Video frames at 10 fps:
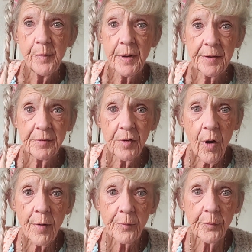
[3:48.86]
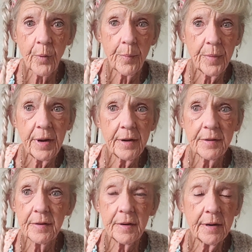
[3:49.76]
but it's an art form.
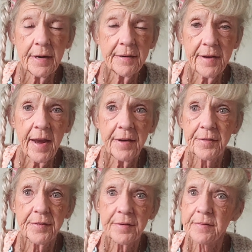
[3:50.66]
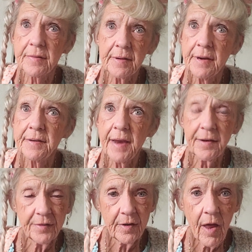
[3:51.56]
It takes
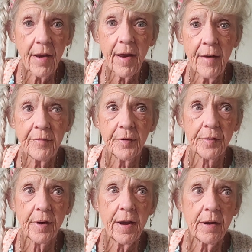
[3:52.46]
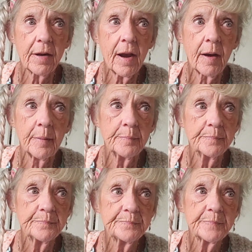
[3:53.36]
a lot of effort,
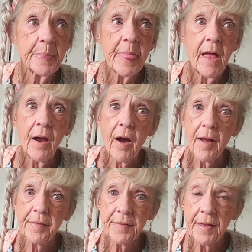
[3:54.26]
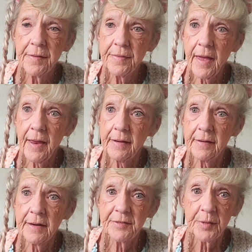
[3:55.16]
and I think
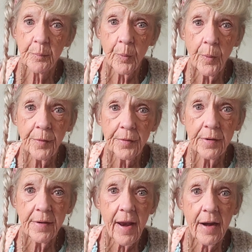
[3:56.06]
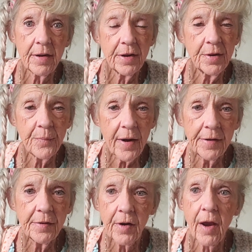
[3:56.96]
that it's important that you
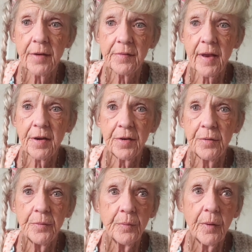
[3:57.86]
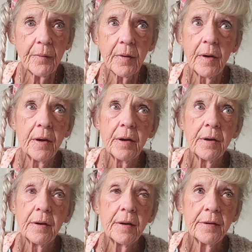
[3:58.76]
recognize that
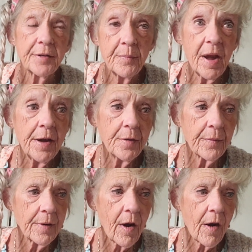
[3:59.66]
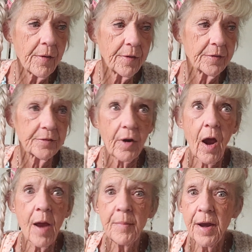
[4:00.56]
to me, you're an artist.
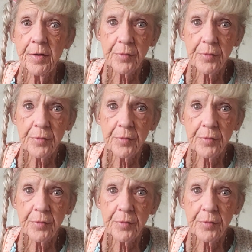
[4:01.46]
I may